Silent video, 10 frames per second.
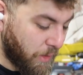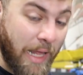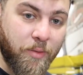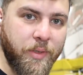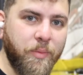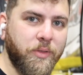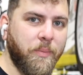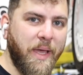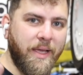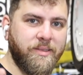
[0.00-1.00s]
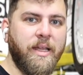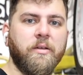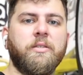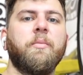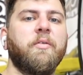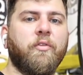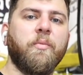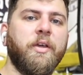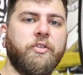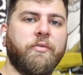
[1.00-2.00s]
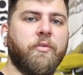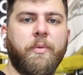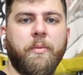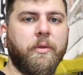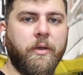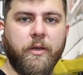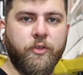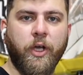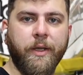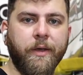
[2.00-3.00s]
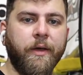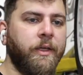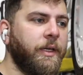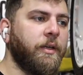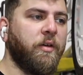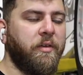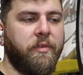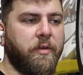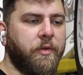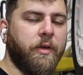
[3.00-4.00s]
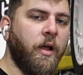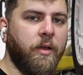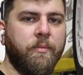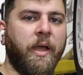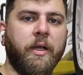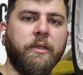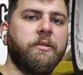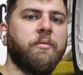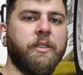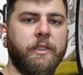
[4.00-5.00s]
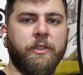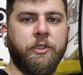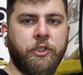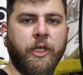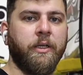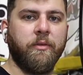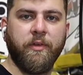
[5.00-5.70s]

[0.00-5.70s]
glad to be able to pass down some information for people that are trying to, even if you're not my customer and you're just trying to